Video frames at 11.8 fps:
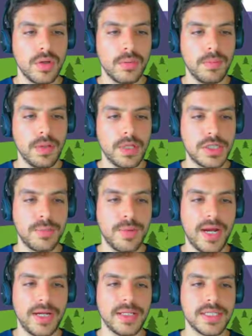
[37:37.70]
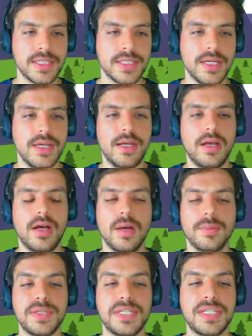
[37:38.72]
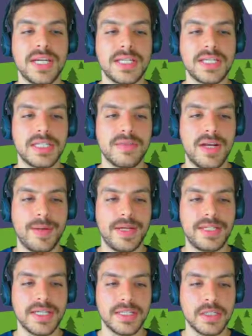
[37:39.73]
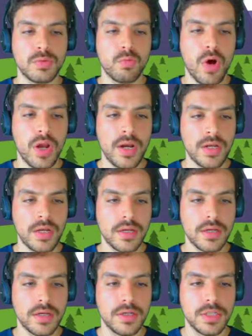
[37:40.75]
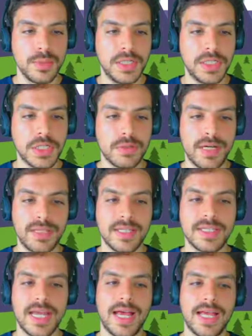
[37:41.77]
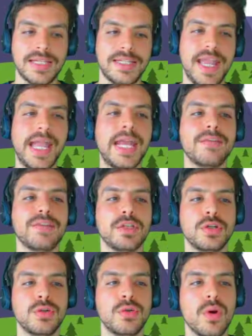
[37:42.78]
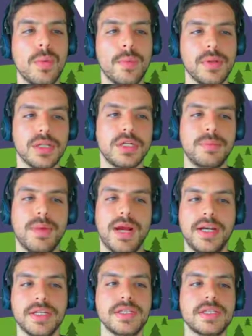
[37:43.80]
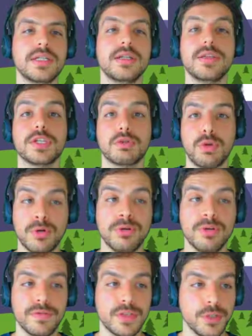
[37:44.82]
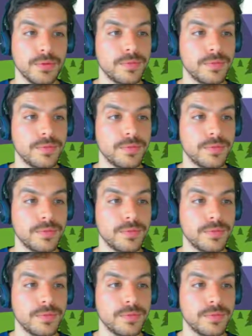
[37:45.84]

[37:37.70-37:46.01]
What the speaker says: plus or minus 6 divided by 6 is 1. So we could just write this as negative 2 plus or minus the square root of 2.